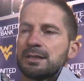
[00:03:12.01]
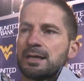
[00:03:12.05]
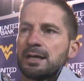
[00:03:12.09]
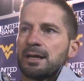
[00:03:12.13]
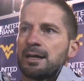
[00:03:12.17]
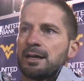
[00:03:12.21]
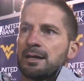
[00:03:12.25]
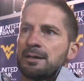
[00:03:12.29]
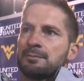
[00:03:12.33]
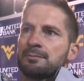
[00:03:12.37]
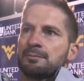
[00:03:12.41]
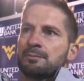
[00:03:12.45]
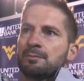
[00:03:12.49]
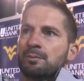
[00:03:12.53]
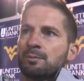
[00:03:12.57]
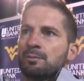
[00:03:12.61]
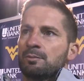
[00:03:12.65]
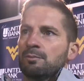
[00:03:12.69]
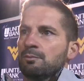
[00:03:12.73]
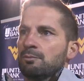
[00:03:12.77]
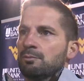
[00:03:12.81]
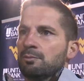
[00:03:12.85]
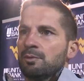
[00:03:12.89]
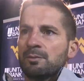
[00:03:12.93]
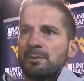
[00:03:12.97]
Um,
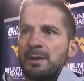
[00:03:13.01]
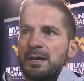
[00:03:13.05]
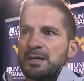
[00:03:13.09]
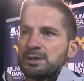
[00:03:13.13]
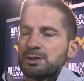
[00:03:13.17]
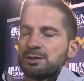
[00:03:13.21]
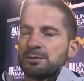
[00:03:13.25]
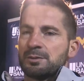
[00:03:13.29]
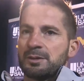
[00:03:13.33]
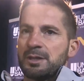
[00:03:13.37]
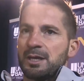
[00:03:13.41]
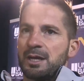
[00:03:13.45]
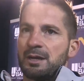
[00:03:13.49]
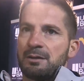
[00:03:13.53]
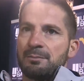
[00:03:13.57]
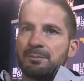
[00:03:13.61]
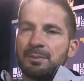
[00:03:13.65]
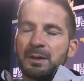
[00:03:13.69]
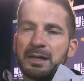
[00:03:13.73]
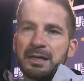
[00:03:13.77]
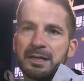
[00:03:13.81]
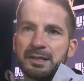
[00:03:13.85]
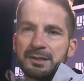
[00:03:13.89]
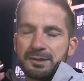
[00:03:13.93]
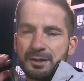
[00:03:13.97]
we'll make sure we're there in
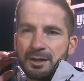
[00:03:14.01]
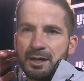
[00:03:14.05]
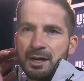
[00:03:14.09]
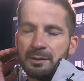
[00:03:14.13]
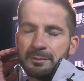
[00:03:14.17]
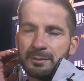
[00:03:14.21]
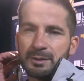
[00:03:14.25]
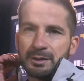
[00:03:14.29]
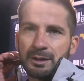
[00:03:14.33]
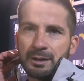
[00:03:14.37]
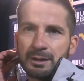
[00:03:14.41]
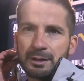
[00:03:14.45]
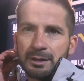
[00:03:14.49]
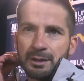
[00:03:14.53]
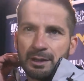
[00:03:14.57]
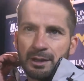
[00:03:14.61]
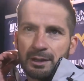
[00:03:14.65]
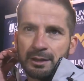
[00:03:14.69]
plenty of time and, and,